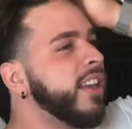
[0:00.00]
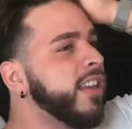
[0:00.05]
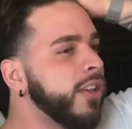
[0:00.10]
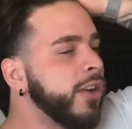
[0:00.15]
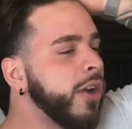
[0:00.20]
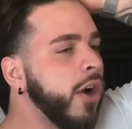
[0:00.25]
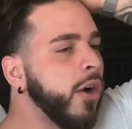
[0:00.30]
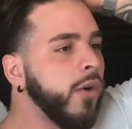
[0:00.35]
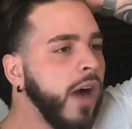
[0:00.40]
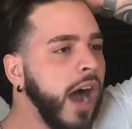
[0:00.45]
you
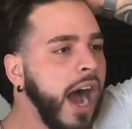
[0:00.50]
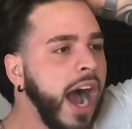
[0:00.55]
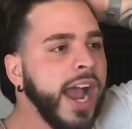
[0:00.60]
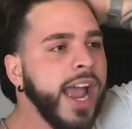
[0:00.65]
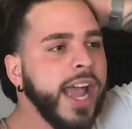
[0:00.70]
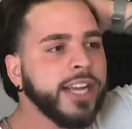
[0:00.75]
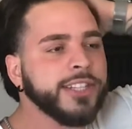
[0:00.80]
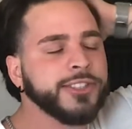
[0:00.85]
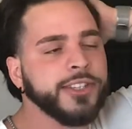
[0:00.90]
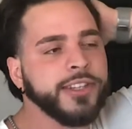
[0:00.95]
know,
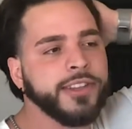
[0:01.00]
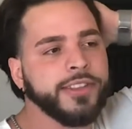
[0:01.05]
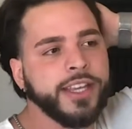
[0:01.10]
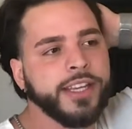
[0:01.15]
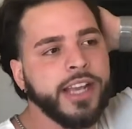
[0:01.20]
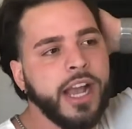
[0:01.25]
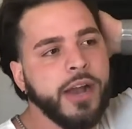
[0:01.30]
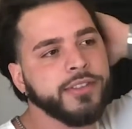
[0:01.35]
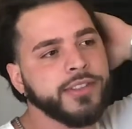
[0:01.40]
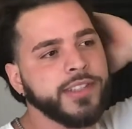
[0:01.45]
I actually
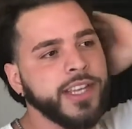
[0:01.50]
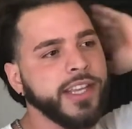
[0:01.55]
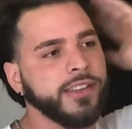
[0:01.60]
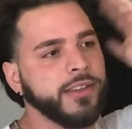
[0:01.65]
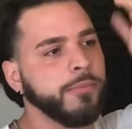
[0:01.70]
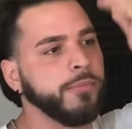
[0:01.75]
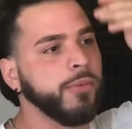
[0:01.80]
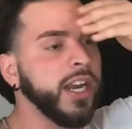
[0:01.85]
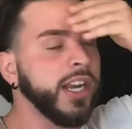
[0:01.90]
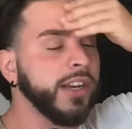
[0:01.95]
think I would take
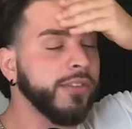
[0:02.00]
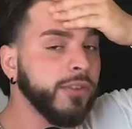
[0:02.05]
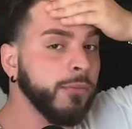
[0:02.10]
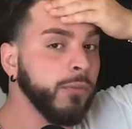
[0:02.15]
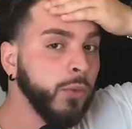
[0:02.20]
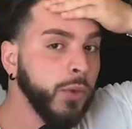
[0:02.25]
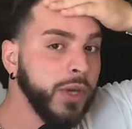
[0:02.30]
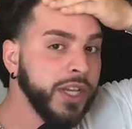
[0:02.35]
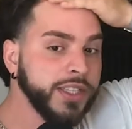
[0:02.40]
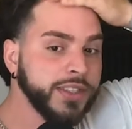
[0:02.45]
the break
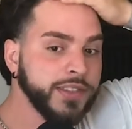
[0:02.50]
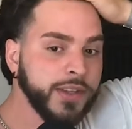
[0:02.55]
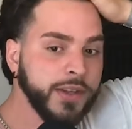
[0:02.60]
from weed,